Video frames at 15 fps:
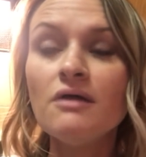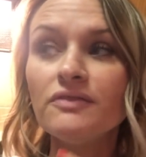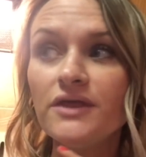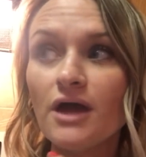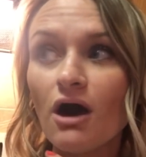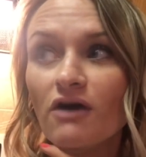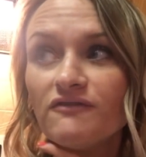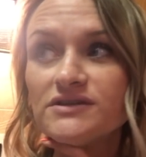
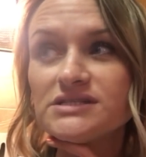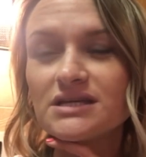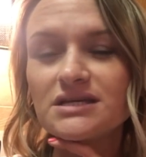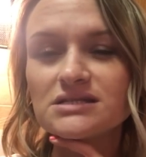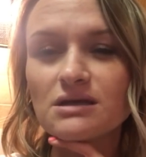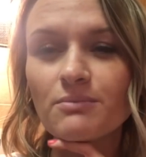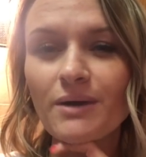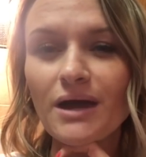The office
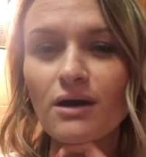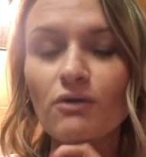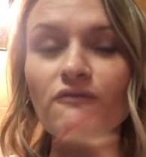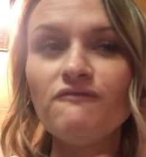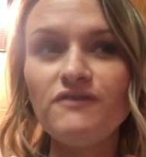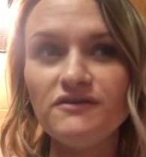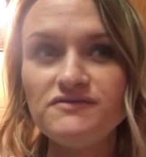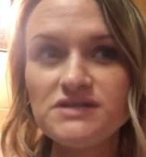is
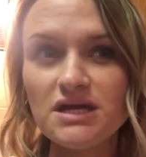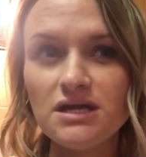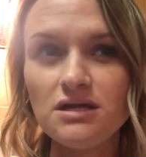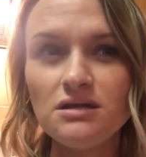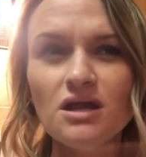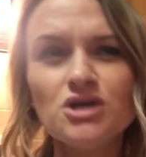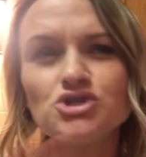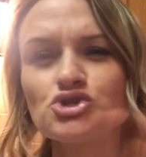about
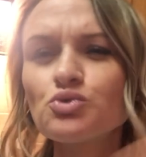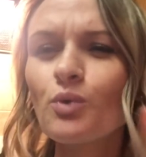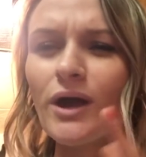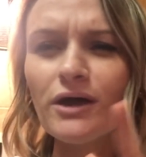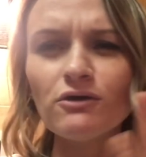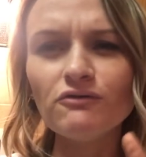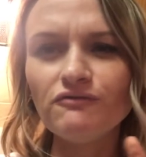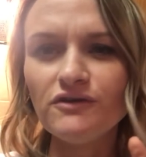
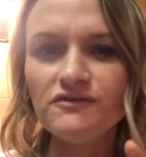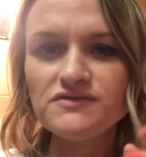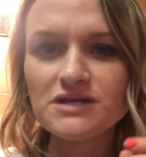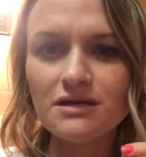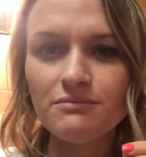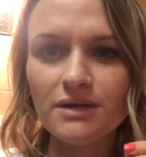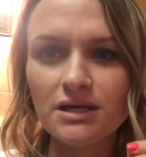12-15